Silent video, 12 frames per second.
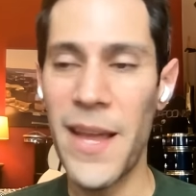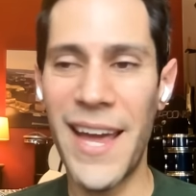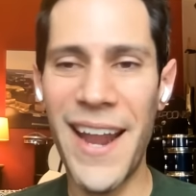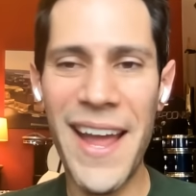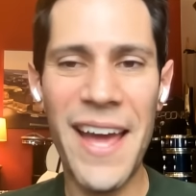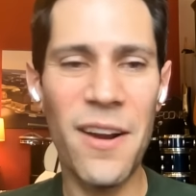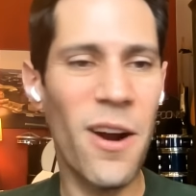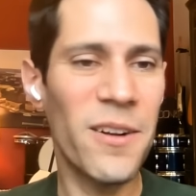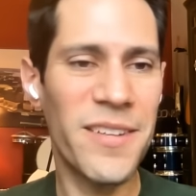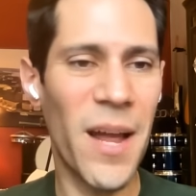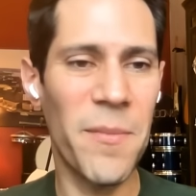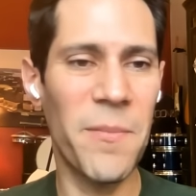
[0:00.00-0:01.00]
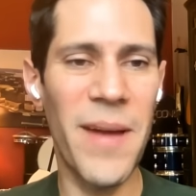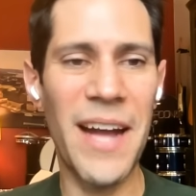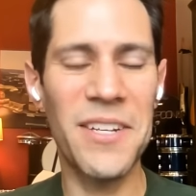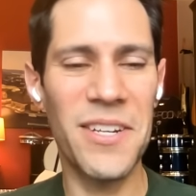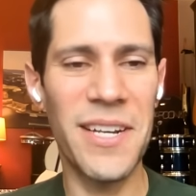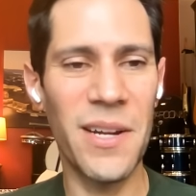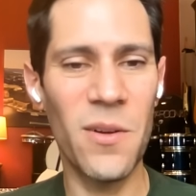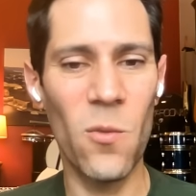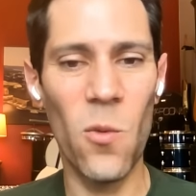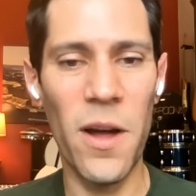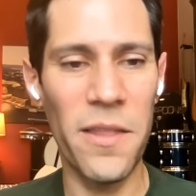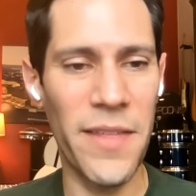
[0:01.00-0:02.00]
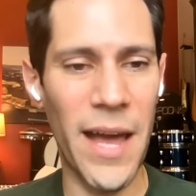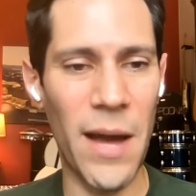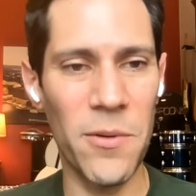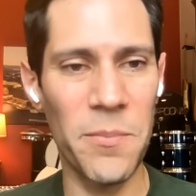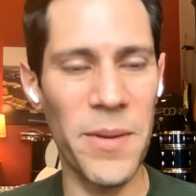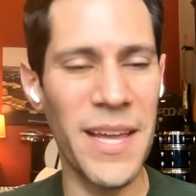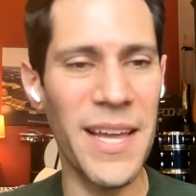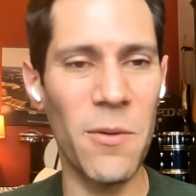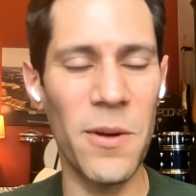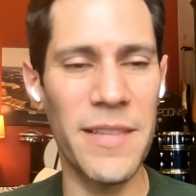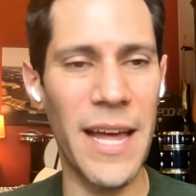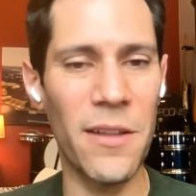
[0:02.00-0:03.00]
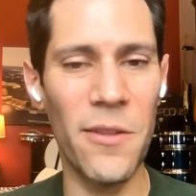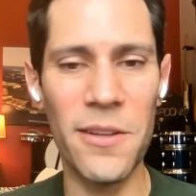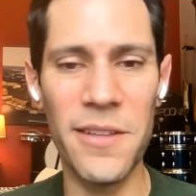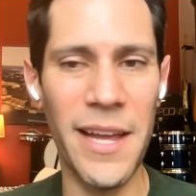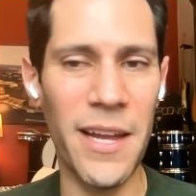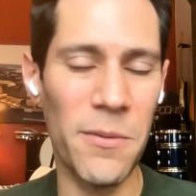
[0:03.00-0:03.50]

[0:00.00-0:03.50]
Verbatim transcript: And I had a hard time imagining what that would be, what that looked like.